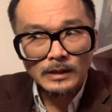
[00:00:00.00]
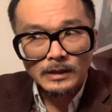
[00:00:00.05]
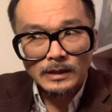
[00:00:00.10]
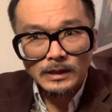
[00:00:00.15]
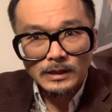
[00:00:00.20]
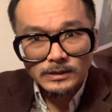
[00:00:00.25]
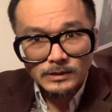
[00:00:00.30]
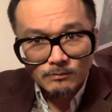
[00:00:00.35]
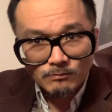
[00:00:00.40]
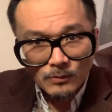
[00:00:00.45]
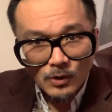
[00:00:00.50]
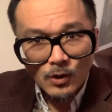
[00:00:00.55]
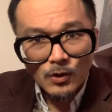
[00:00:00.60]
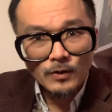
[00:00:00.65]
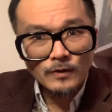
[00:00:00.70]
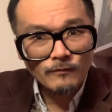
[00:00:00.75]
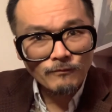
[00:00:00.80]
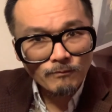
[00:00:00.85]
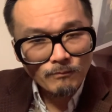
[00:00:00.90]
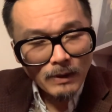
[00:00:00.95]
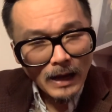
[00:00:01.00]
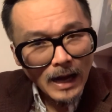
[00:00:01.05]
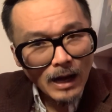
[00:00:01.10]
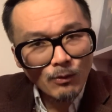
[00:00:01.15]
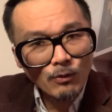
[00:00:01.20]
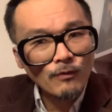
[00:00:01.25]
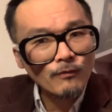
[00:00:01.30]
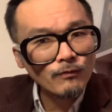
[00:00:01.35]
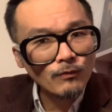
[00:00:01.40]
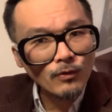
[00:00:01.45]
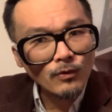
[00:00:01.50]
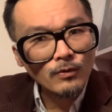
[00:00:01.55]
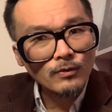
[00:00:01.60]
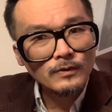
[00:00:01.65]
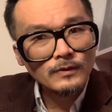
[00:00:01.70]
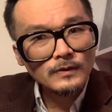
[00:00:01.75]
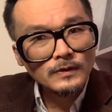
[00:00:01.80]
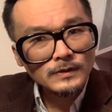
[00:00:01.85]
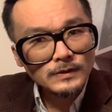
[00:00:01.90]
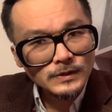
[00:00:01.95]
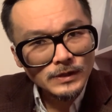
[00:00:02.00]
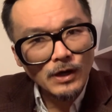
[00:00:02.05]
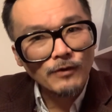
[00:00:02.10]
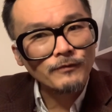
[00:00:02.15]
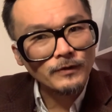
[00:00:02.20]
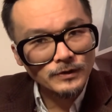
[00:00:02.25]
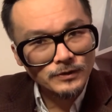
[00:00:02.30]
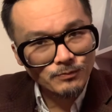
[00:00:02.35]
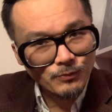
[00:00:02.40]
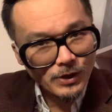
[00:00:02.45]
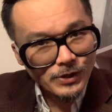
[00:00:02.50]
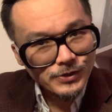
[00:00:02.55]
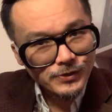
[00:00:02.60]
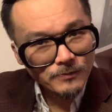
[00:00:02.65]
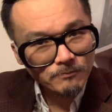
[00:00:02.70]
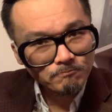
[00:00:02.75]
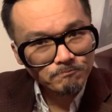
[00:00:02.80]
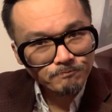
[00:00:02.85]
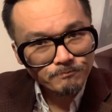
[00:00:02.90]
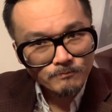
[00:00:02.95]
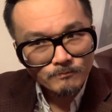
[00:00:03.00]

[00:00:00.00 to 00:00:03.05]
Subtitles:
It's a mode of powerful self-expression.